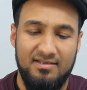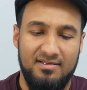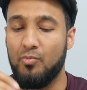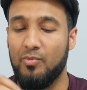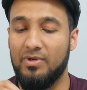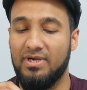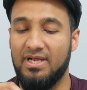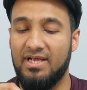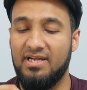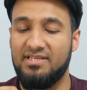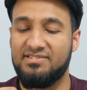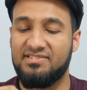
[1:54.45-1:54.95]

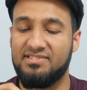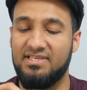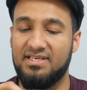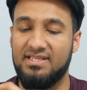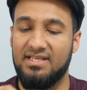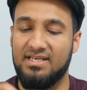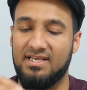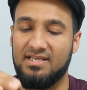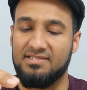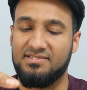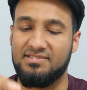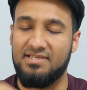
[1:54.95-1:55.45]
We'd insert the
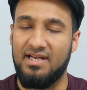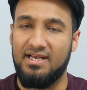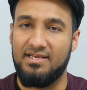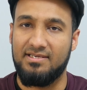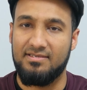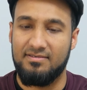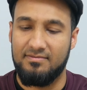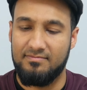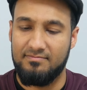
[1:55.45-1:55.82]
cassette,